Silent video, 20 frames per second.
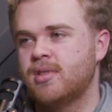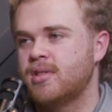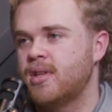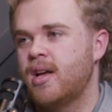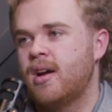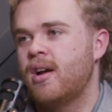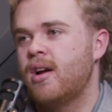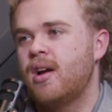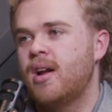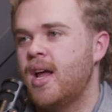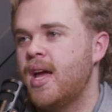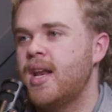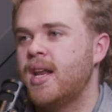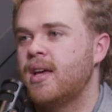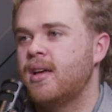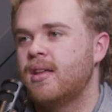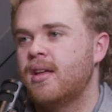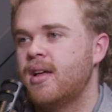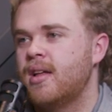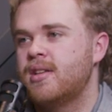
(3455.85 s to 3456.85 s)
It's not
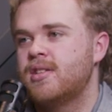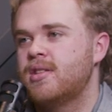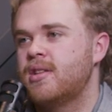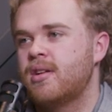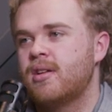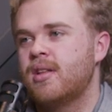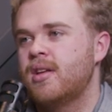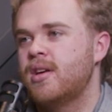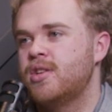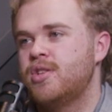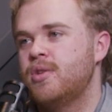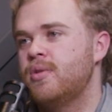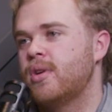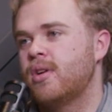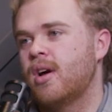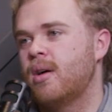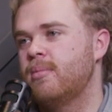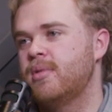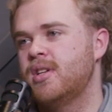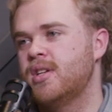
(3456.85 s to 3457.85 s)
entertaining. It's literally a shooting
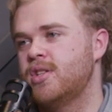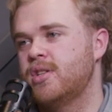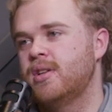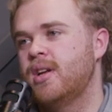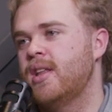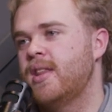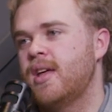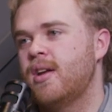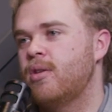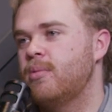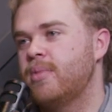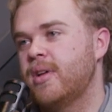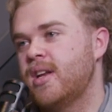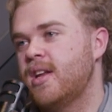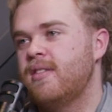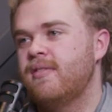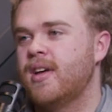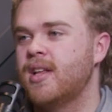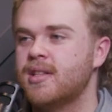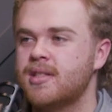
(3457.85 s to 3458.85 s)
competition, and they don't play
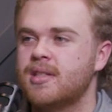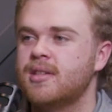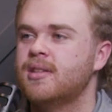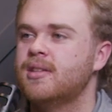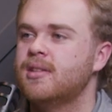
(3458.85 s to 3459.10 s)
defense.